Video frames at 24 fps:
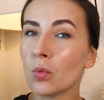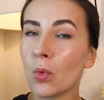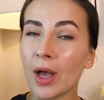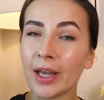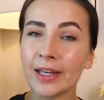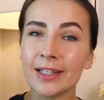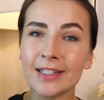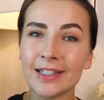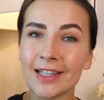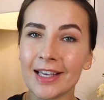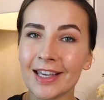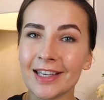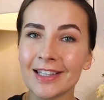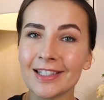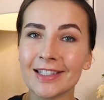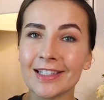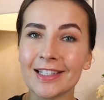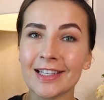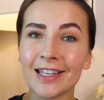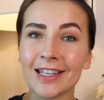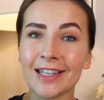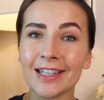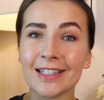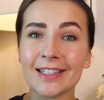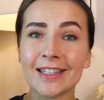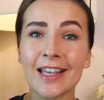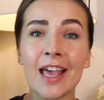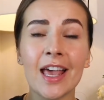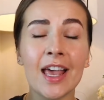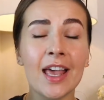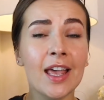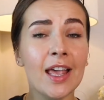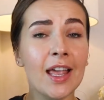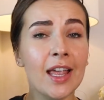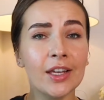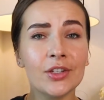wine tastings,
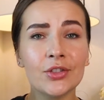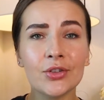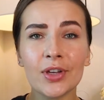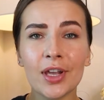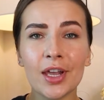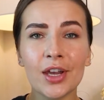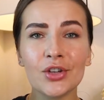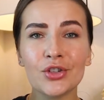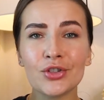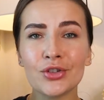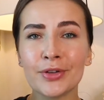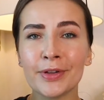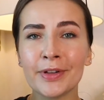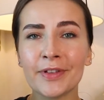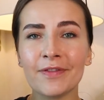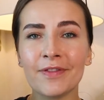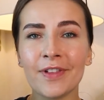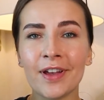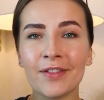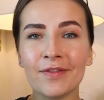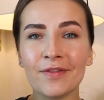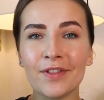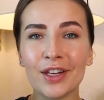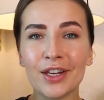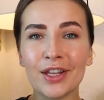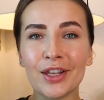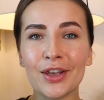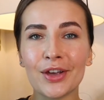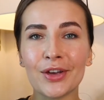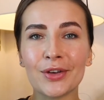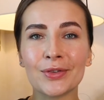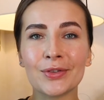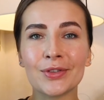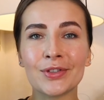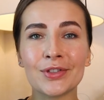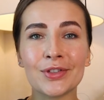educational and fun
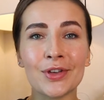videos.